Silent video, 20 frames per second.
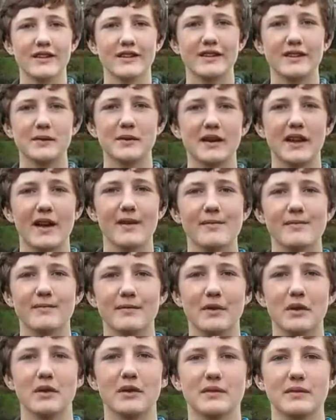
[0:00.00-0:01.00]
see what you get.
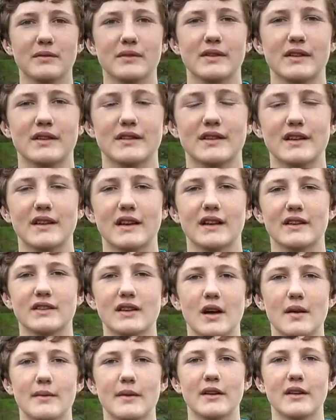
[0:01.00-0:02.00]
But see you next
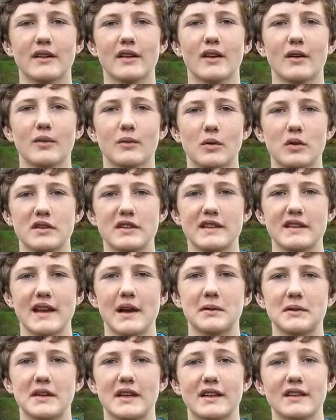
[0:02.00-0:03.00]
time and watch these
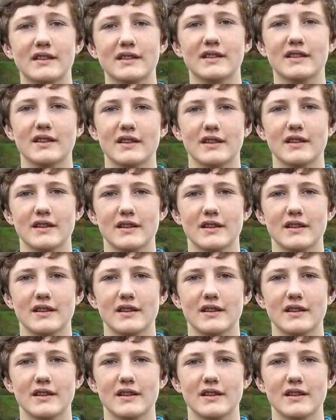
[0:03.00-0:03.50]
outtakes.